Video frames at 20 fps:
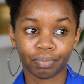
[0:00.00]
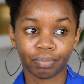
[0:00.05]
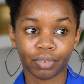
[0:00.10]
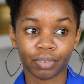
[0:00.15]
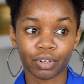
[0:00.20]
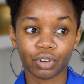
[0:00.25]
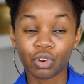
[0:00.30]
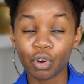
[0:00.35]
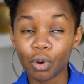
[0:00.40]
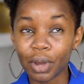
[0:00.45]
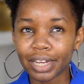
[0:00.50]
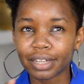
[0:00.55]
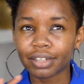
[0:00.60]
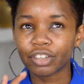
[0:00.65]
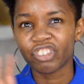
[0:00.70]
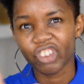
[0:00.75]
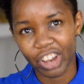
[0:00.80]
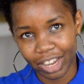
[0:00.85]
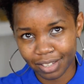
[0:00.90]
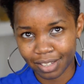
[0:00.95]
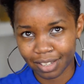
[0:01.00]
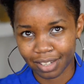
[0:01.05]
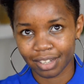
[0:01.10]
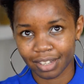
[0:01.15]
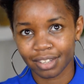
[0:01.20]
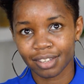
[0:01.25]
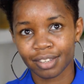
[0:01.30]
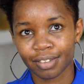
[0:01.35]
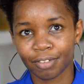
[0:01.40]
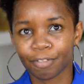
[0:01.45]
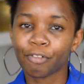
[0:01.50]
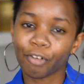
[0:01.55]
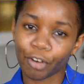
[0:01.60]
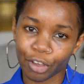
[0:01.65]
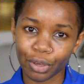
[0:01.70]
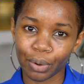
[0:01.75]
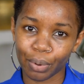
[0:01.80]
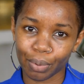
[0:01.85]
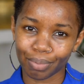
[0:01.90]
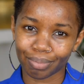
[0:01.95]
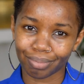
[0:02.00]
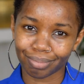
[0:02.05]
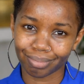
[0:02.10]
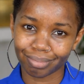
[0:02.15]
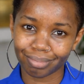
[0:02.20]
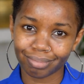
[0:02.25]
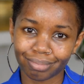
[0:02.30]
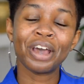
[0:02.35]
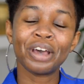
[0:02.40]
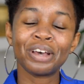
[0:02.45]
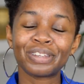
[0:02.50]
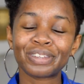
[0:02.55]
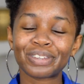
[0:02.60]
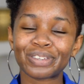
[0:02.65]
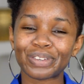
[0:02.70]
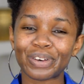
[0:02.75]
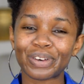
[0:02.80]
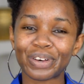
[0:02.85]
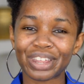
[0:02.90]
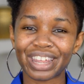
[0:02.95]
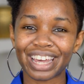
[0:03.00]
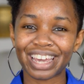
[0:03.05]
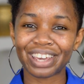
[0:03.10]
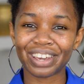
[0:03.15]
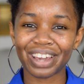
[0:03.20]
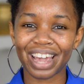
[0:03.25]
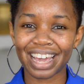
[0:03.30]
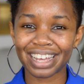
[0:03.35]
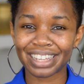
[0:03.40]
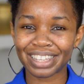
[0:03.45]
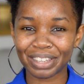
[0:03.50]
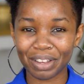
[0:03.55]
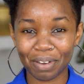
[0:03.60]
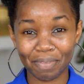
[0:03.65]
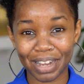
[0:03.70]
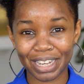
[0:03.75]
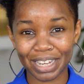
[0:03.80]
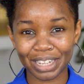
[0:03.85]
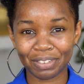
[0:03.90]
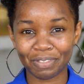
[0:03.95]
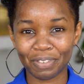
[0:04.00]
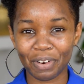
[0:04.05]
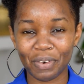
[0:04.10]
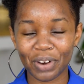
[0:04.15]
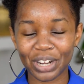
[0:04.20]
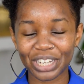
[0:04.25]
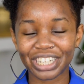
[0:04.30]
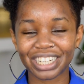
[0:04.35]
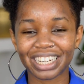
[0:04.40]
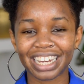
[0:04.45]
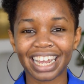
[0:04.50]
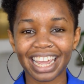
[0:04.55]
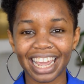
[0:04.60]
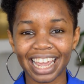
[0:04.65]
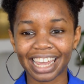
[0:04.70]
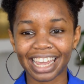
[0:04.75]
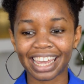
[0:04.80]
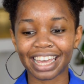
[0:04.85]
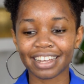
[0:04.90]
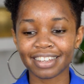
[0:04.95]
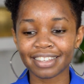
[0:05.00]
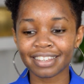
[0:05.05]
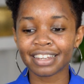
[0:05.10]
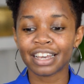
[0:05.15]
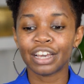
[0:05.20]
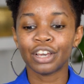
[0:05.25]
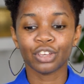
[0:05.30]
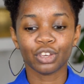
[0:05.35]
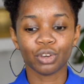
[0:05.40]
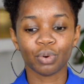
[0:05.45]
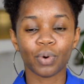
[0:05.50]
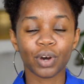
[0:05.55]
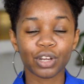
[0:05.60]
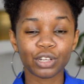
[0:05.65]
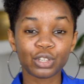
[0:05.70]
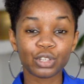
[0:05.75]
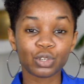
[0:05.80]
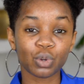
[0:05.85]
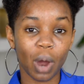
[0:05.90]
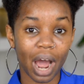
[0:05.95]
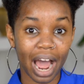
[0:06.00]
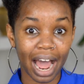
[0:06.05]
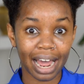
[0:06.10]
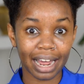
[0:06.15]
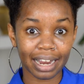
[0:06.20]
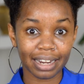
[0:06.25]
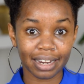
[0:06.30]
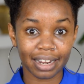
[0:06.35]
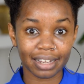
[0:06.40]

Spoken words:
do it justice for you. So thank you guys so much for watching. In case you want to add